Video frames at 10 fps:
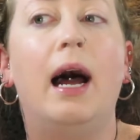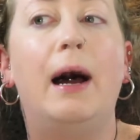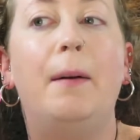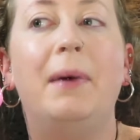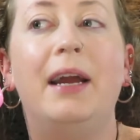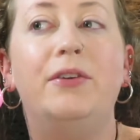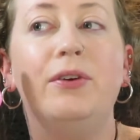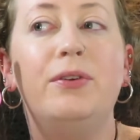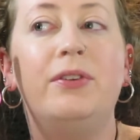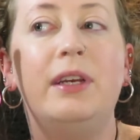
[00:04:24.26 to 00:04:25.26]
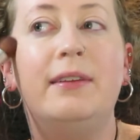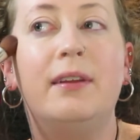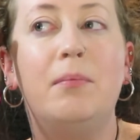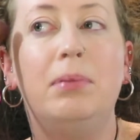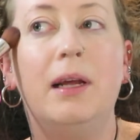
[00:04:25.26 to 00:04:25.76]
I do see
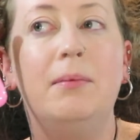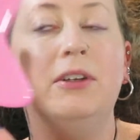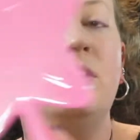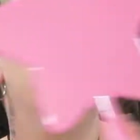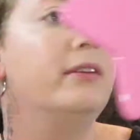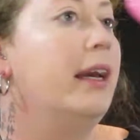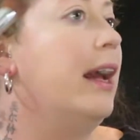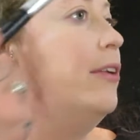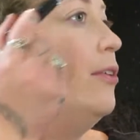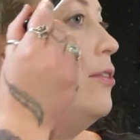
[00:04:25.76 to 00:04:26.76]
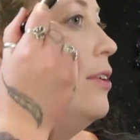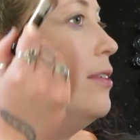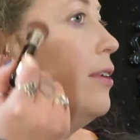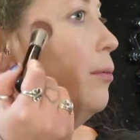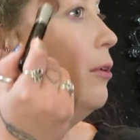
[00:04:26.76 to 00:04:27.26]
some blemishes, like I do see
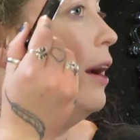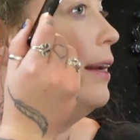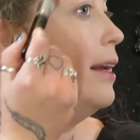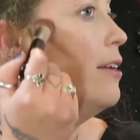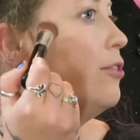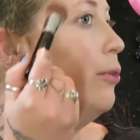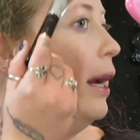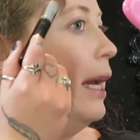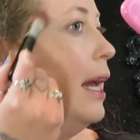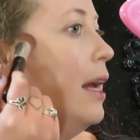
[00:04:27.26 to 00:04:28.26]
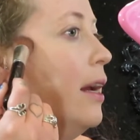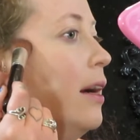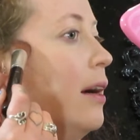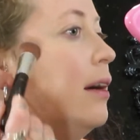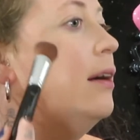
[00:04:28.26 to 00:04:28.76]
some redness right
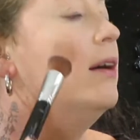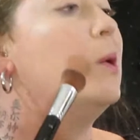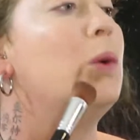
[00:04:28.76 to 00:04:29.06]
here.